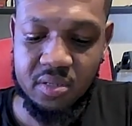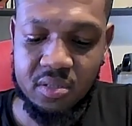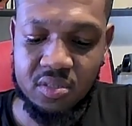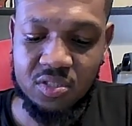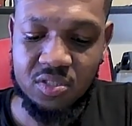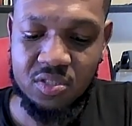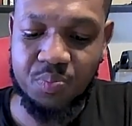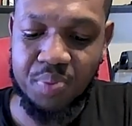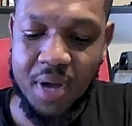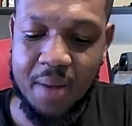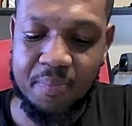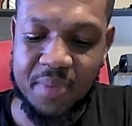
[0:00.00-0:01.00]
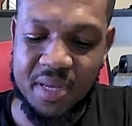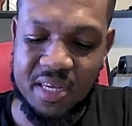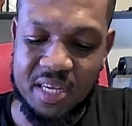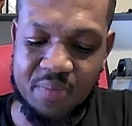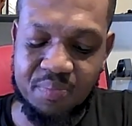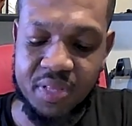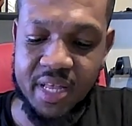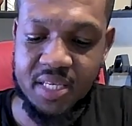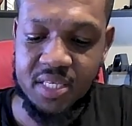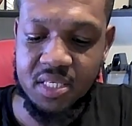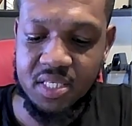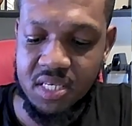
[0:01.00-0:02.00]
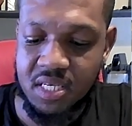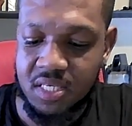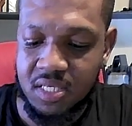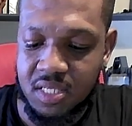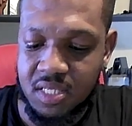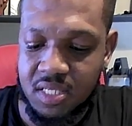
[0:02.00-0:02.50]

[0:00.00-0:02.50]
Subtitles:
Should pop in place easily.